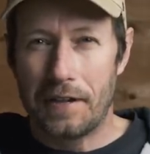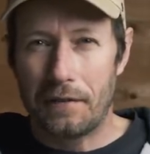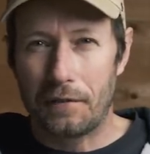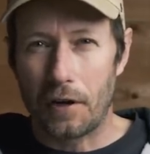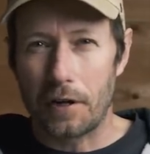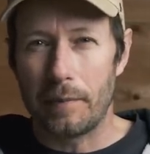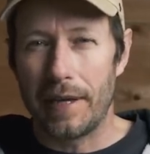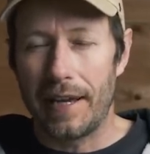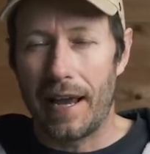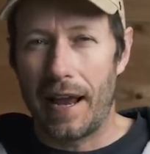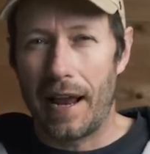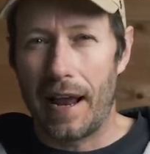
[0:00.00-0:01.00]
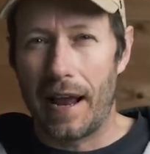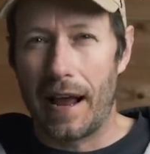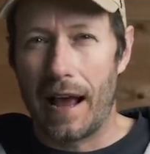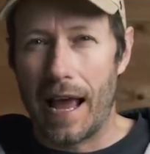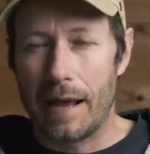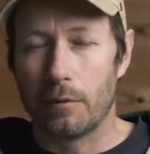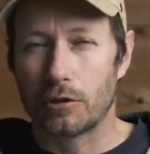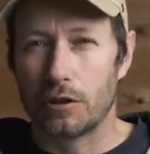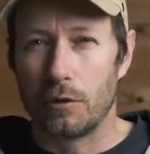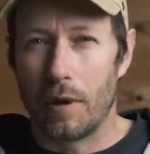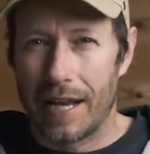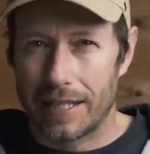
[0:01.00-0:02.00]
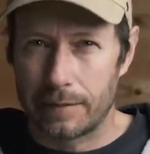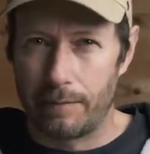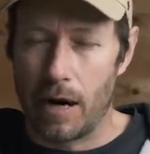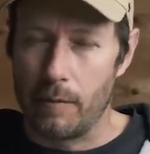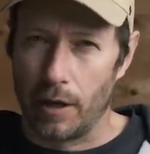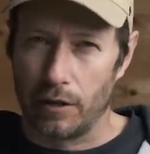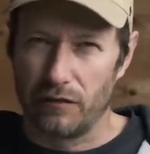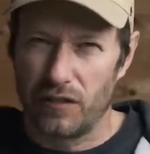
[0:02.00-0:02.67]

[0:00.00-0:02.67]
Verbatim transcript: you've got to be able to experiment.